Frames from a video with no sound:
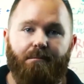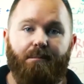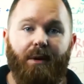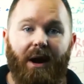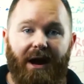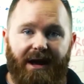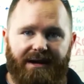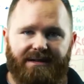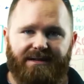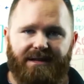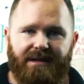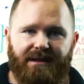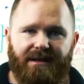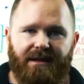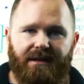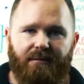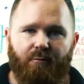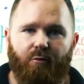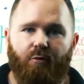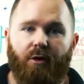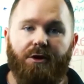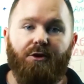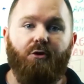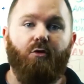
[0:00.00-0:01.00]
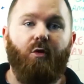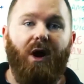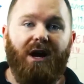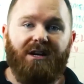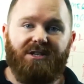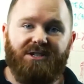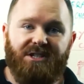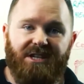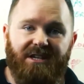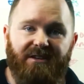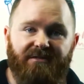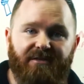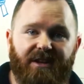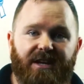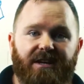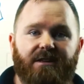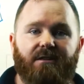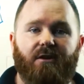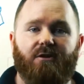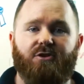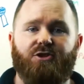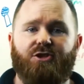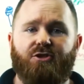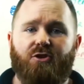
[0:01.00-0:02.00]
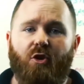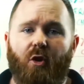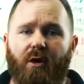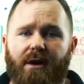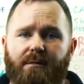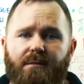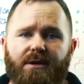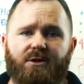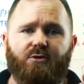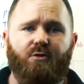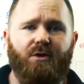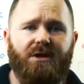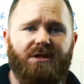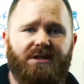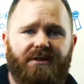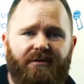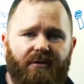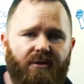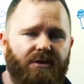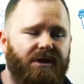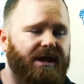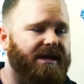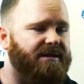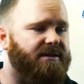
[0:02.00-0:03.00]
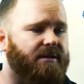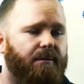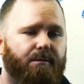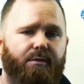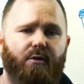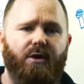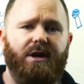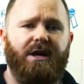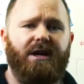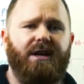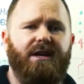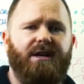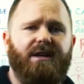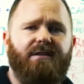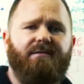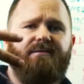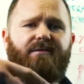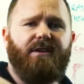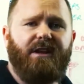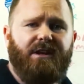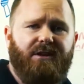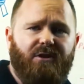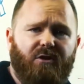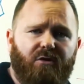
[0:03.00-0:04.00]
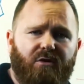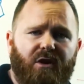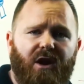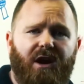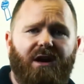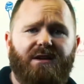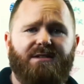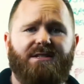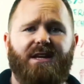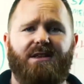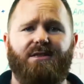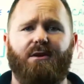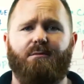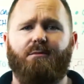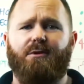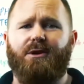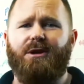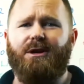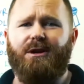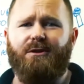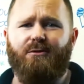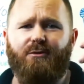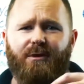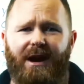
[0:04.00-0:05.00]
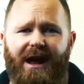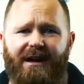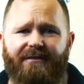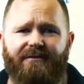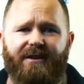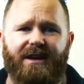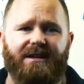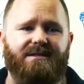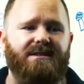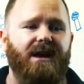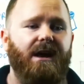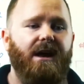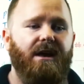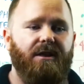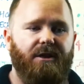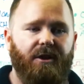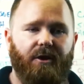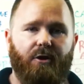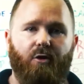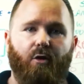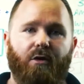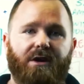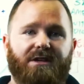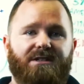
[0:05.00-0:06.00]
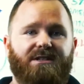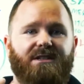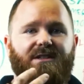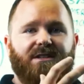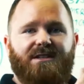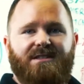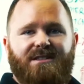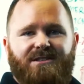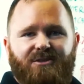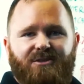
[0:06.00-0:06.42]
But when you watch TV, they're going between different things. They're bringing in video content. They're bringing in graphics. They're going to the